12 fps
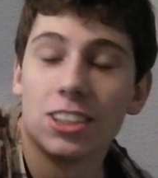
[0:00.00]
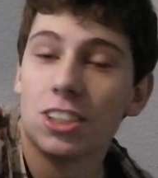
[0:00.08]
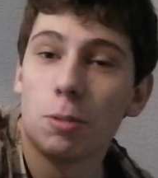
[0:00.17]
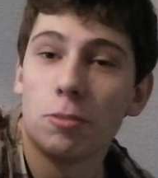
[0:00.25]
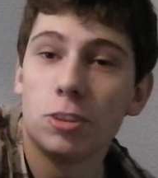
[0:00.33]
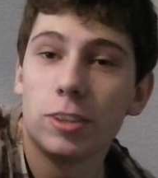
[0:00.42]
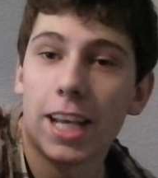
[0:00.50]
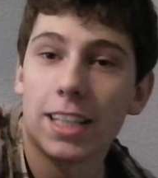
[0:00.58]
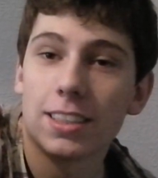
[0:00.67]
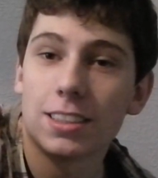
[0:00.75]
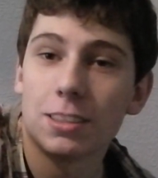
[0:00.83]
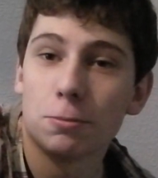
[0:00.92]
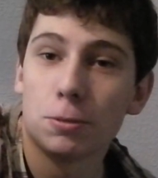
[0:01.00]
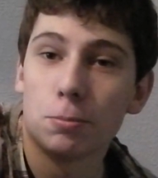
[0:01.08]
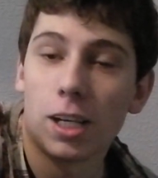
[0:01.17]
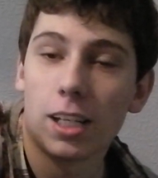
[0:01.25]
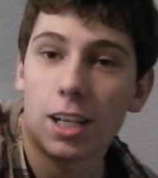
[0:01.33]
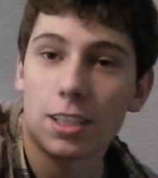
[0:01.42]
some of you guessed it from
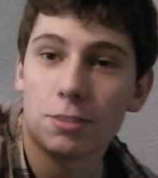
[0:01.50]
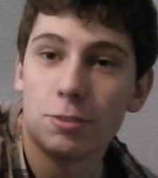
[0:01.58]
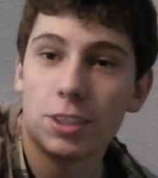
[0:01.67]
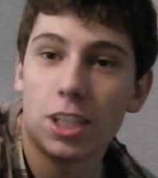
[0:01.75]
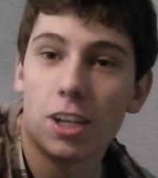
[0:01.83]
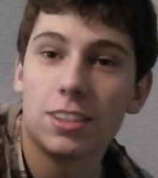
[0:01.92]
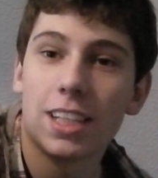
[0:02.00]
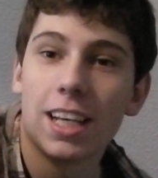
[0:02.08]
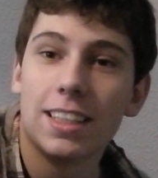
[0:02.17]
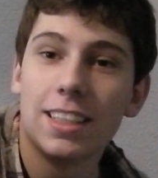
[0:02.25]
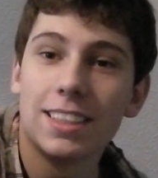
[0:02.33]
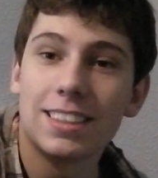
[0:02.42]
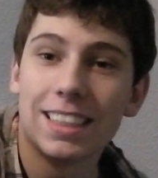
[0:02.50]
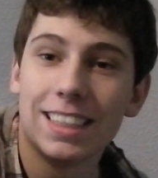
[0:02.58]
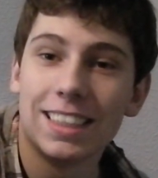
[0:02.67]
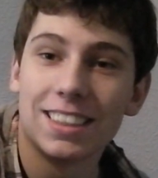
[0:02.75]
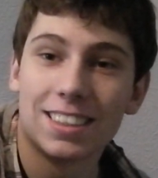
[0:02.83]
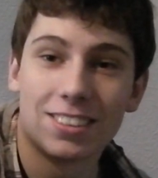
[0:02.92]
my last videos, this
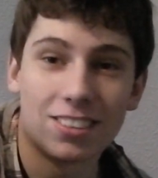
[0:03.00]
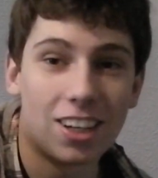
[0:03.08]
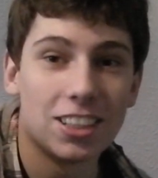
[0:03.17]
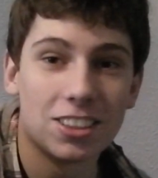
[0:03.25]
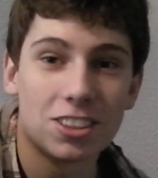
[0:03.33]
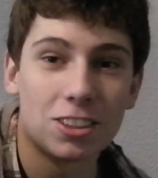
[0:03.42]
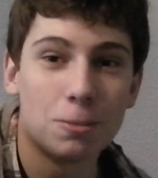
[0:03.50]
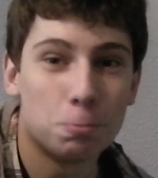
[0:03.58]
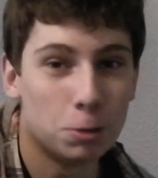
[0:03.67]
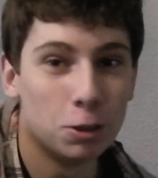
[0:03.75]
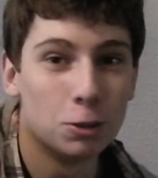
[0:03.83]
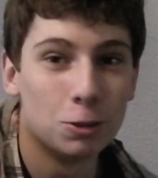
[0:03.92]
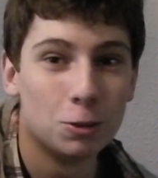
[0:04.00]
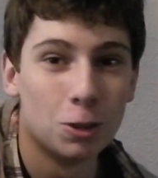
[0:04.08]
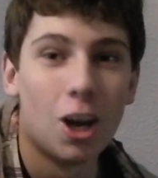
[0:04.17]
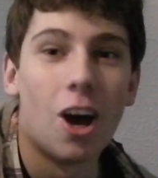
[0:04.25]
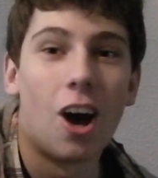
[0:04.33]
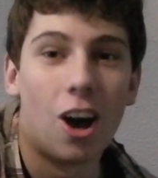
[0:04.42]
is dinosaur poo
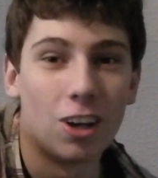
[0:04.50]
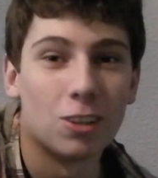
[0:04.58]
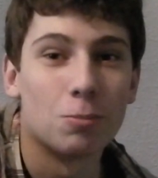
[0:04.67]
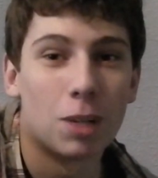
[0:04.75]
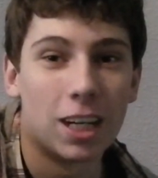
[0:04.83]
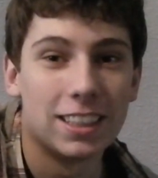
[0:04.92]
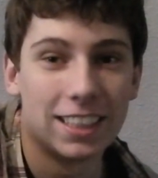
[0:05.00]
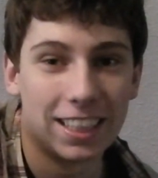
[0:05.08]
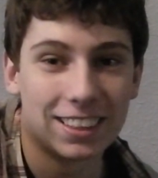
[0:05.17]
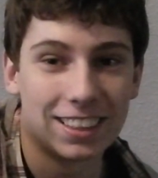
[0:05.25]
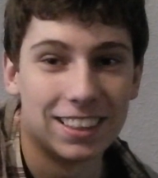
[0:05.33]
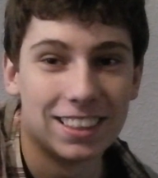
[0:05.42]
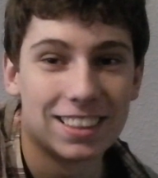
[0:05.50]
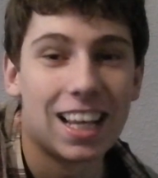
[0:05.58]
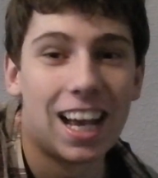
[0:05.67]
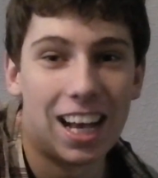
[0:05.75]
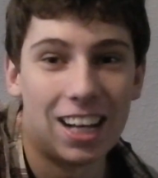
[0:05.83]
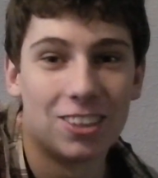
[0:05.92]
on my necklace.
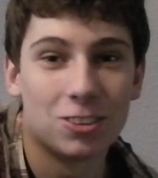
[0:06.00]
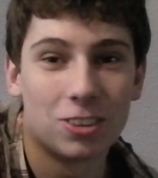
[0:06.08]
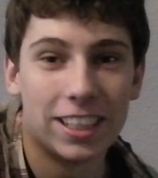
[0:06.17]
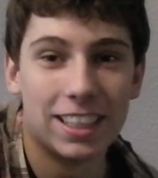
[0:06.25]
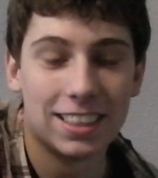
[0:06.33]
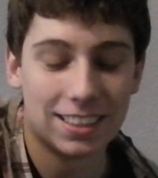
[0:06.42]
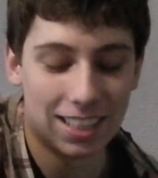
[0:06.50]
How great is